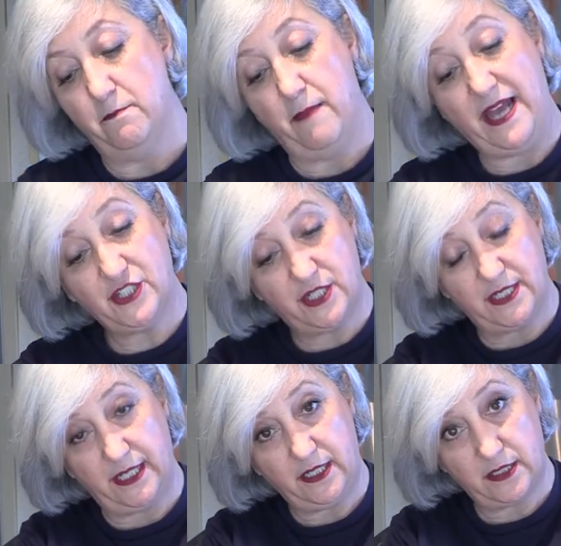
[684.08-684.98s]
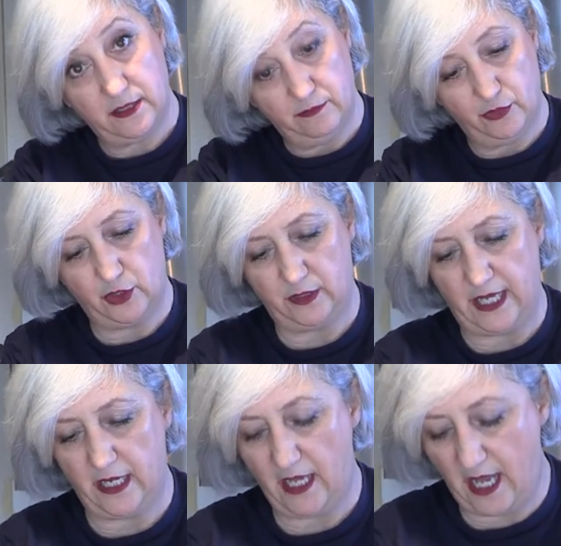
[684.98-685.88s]
matchsticks,
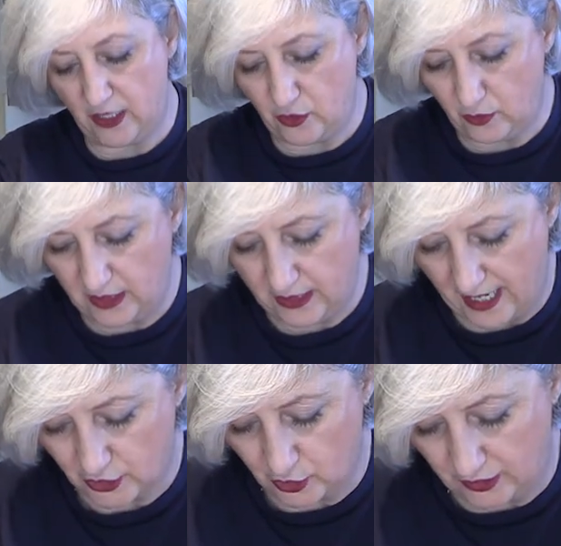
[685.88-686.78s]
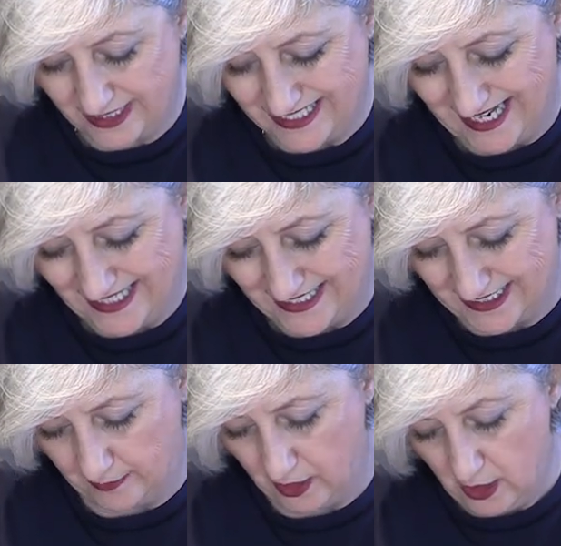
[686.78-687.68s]
julienne, and you can actually dice
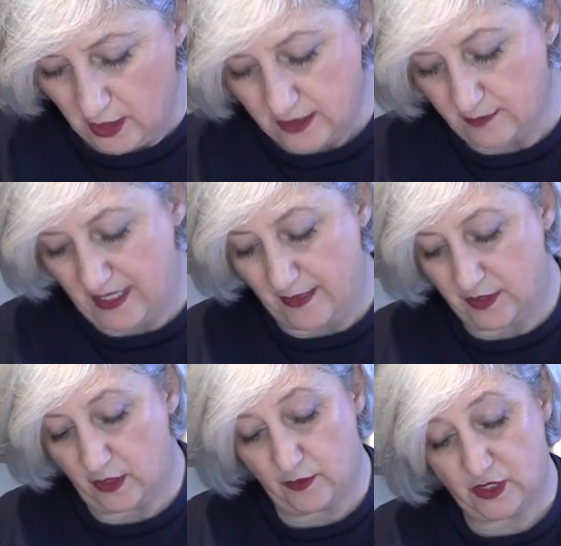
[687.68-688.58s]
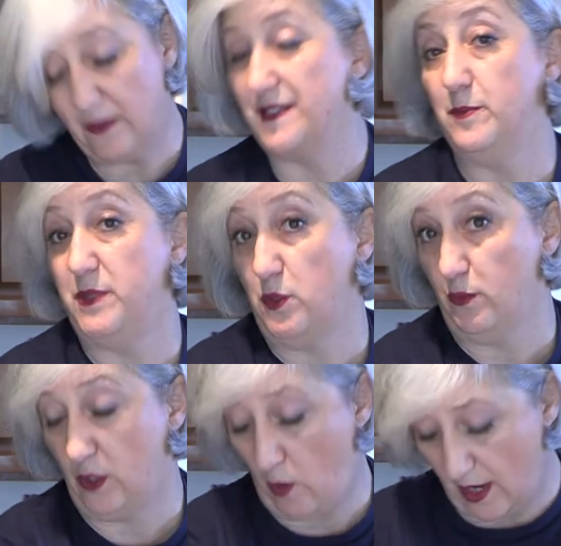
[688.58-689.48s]
them. Sometimes there is recipe
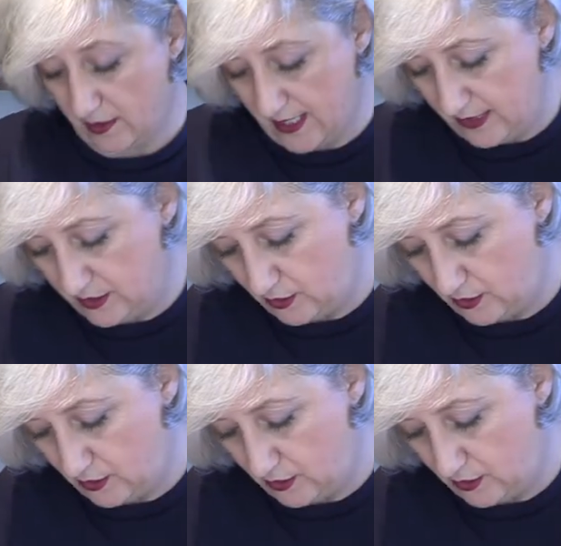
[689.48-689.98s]
require that,